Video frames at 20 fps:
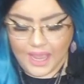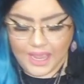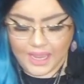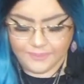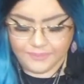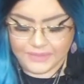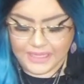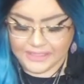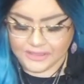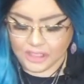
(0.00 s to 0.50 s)

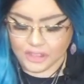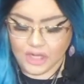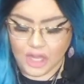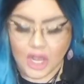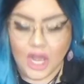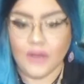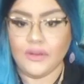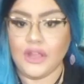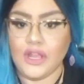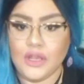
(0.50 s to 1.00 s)
Things are
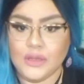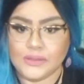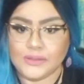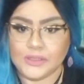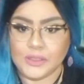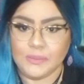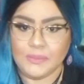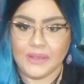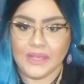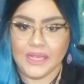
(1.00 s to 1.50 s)
not how it used
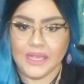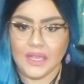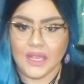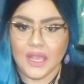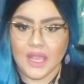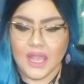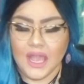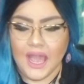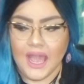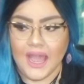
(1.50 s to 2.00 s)
to be.
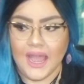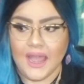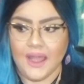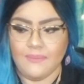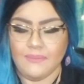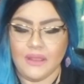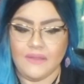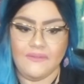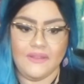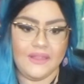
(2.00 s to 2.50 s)

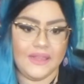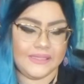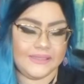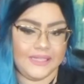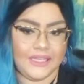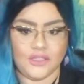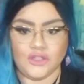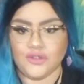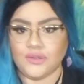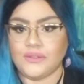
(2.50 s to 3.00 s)
Maybe the
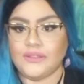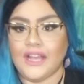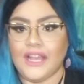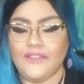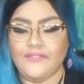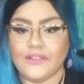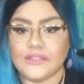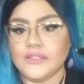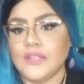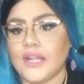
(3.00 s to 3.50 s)
sexual
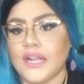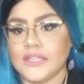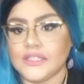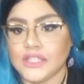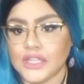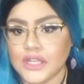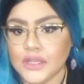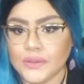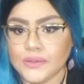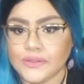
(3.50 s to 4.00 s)
life is not
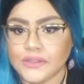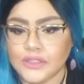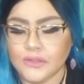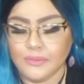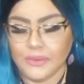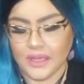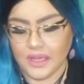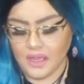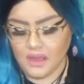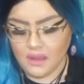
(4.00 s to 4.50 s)
as it used to
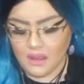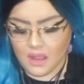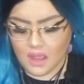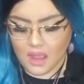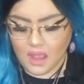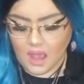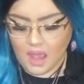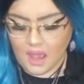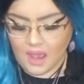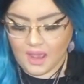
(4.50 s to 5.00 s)
be.
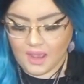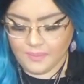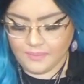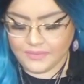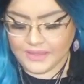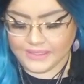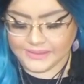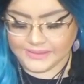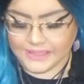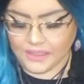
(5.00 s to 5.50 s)

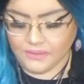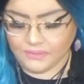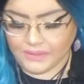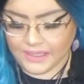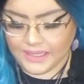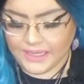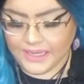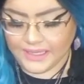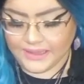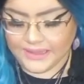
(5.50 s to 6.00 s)
They're saying
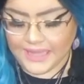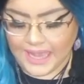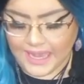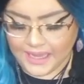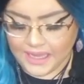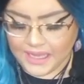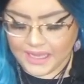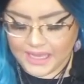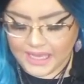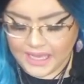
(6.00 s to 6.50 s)
right here
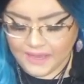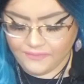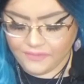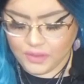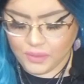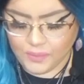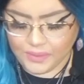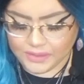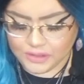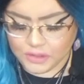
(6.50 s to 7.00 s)
that if
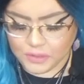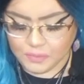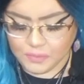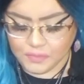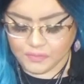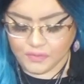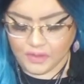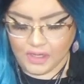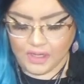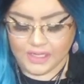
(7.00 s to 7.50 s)
you were to
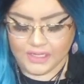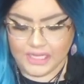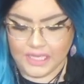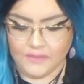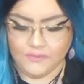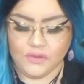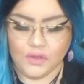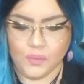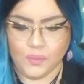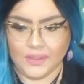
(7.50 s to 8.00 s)
move on,
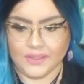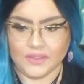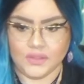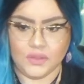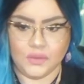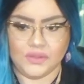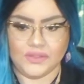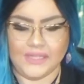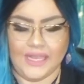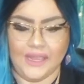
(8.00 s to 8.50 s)
if you were
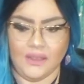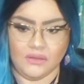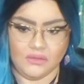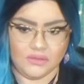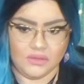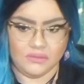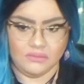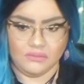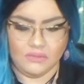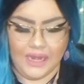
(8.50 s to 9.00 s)
to
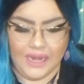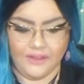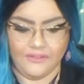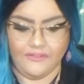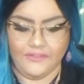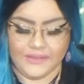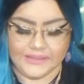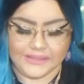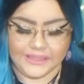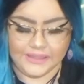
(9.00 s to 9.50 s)
sail, right,
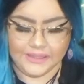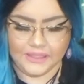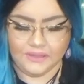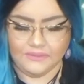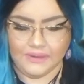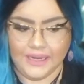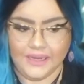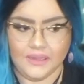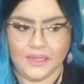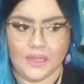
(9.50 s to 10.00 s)
physically,
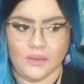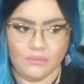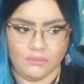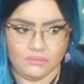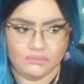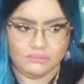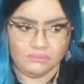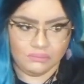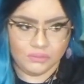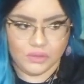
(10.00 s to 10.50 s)
right, like
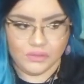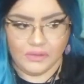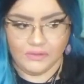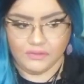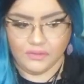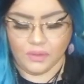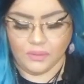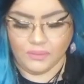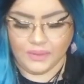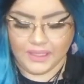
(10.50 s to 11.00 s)
moving
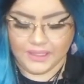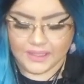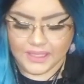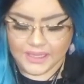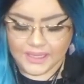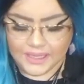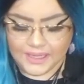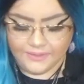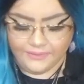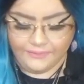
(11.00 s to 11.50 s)
forward
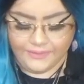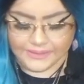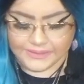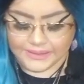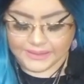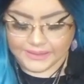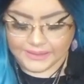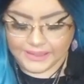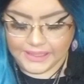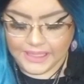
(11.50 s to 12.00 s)

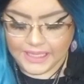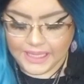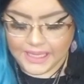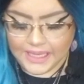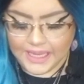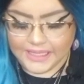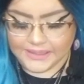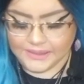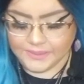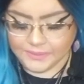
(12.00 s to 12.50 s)
physically,
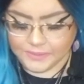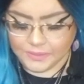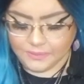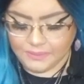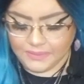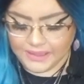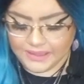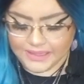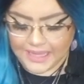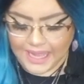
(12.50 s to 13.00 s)
it seems to
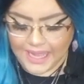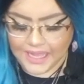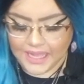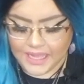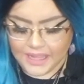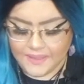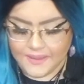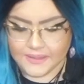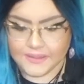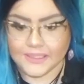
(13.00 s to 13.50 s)
be
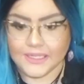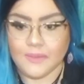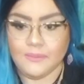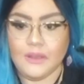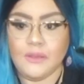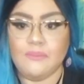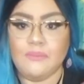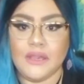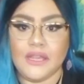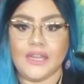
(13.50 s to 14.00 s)
that there's going to
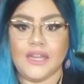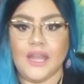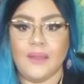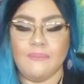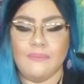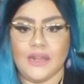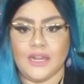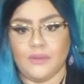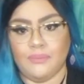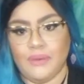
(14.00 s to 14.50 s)
be bigger
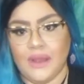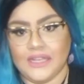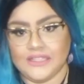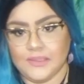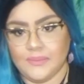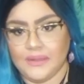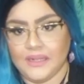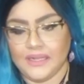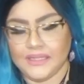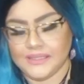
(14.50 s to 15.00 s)
and better
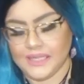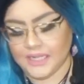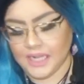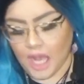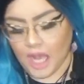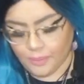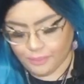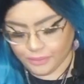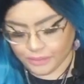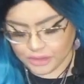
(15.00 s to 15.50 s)
possibilities and
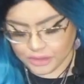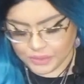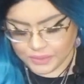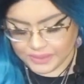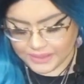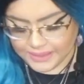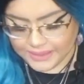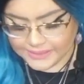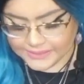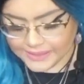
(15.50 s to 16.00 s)

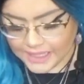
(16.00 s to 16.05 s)
opportunities.